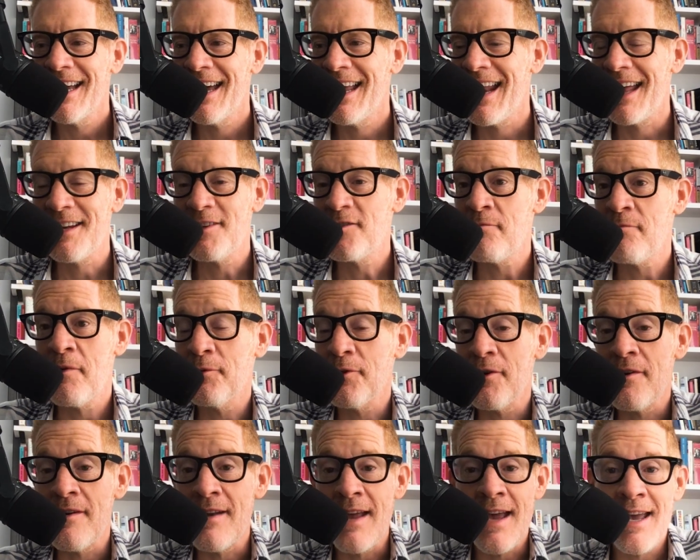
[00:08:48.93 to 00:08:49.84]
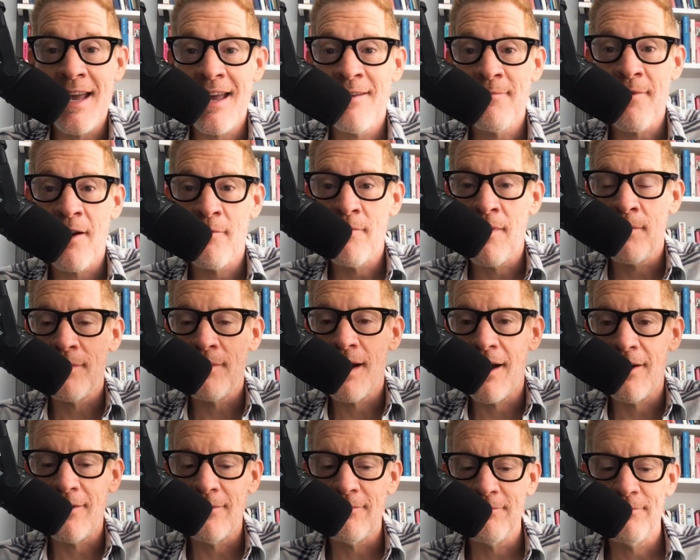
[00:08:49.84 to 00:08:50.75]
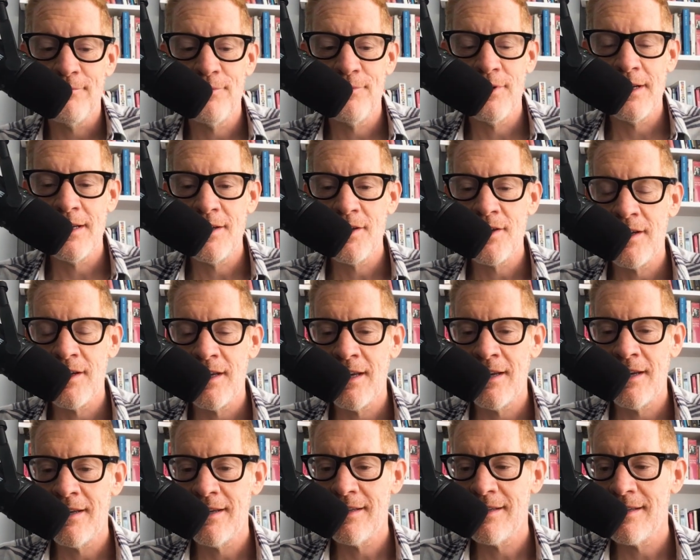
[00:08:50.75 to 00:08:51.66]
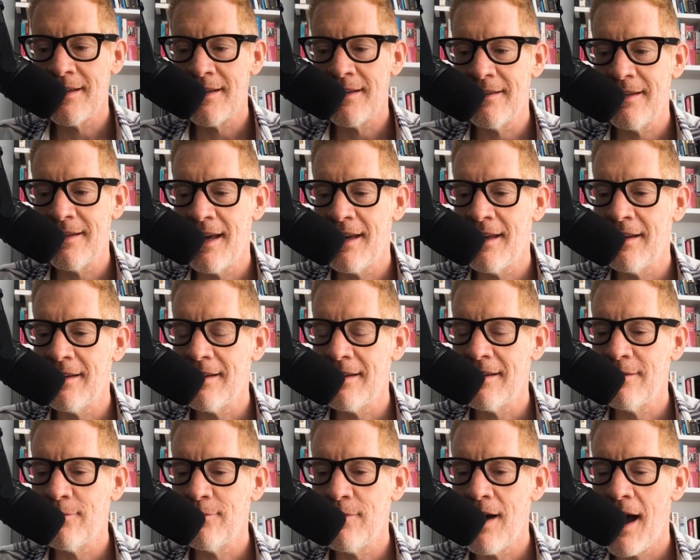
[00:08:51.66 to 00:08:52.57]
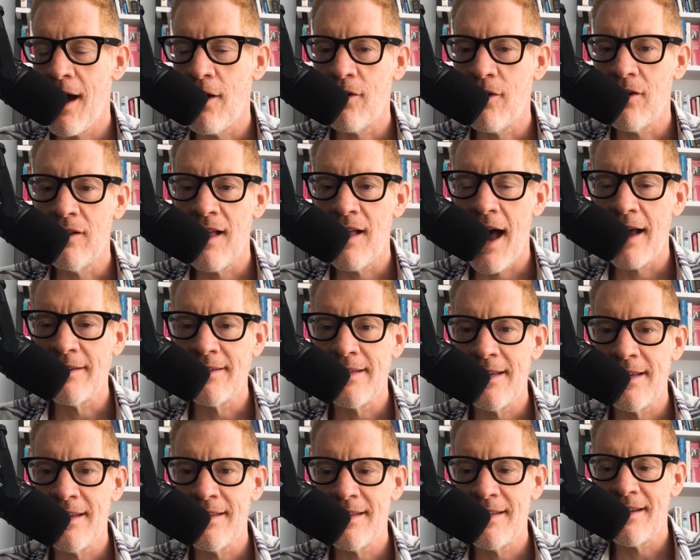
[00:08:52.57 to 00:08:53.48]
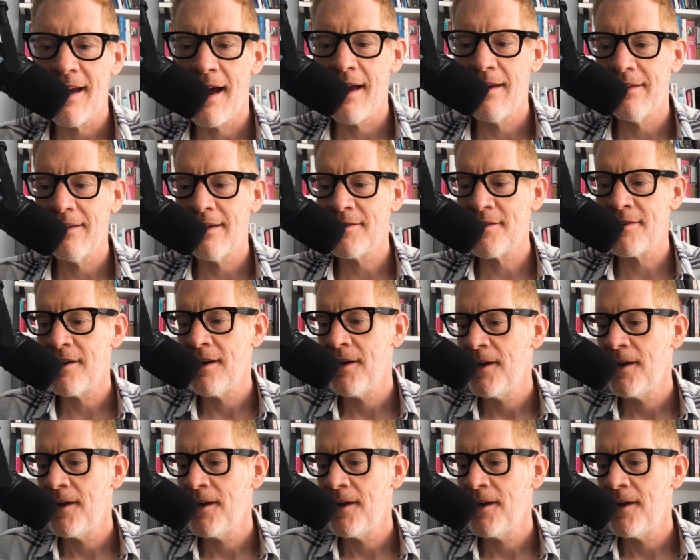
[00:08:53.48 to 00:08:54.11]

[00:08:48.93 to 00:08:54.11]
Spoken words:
And I just remember her name. I remember how pretty she is and how classy and stylish.